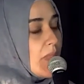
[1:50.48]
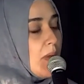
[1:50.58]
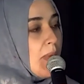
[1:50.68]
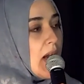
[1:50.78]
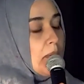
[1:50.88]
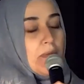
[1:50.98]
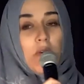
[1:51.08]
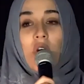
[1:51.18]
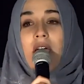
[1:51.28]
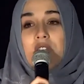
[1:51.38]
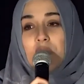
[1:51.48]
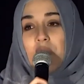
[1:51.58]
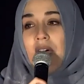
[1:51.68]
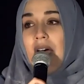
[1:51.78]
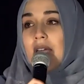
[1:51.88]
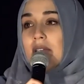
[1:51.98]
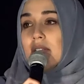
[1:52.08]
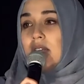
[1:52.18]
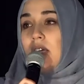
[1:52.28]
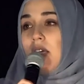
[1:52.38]
but before I do
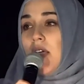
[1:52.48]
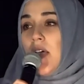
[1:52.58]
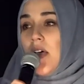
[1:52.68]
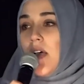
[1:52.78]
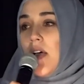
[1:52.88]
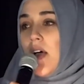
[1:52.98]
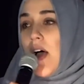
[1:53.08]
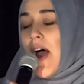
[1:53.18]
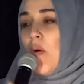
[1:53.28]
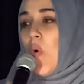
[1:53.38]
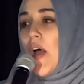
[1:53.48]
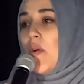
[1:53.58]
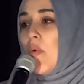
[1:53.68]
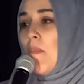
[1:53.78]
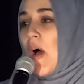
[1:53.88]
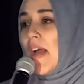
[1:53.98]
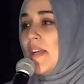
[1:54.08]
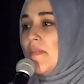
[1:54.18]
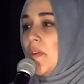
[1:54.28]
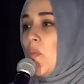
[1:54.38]
that, I want to
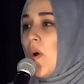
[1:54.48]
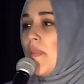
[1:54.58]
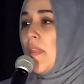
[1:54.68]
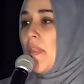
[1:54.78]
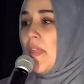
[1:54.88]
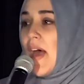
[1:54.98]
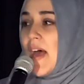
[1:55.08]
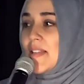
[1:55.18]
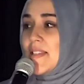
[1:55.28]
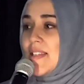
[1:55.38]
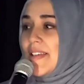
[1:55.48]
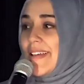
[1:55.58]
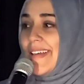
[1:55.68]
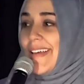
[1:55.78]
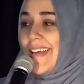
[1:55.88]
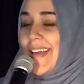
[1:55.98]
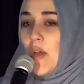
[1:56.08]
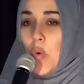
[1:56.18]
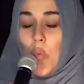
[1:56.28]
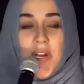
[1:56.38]
remind everyone that
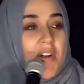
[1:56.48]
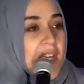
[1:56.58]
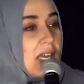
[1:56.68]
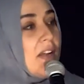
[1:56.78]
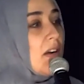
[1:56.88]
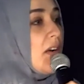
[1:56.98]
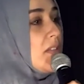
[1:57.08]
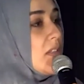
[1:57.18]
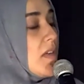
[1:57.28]
we're here to